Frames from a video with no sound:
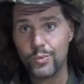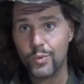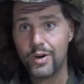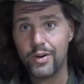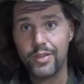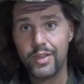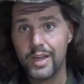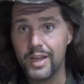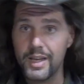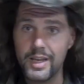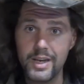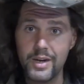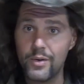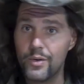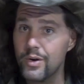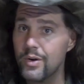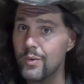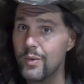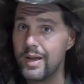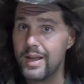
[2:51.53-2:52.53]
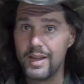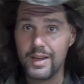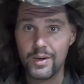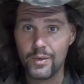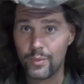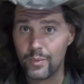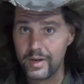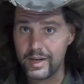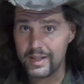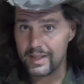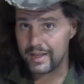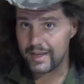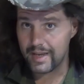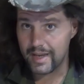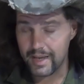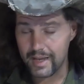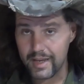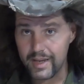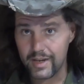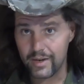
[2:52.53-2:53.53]
where the hero ain't really a
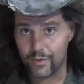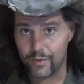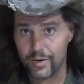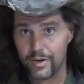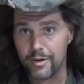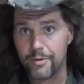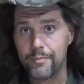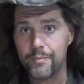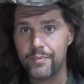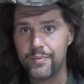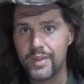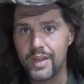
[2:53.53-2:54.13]
hero,